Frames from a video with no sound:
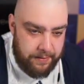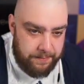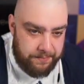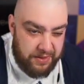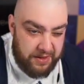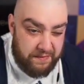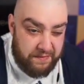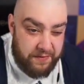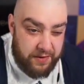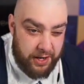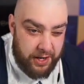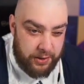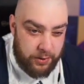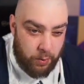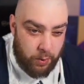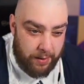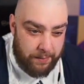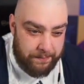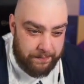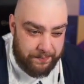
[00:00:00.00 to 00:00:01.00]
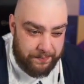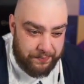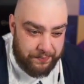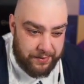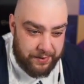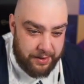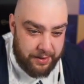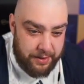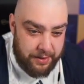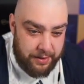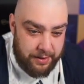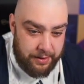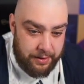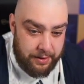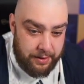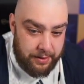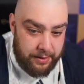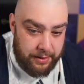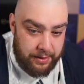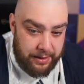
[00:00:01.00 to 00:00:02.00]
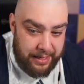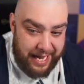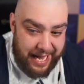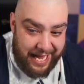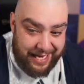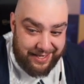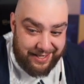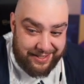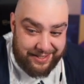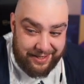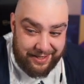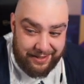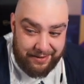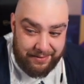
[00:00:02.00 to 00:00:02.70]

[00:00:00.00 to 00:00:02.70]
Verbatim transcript: The third one, Ederson.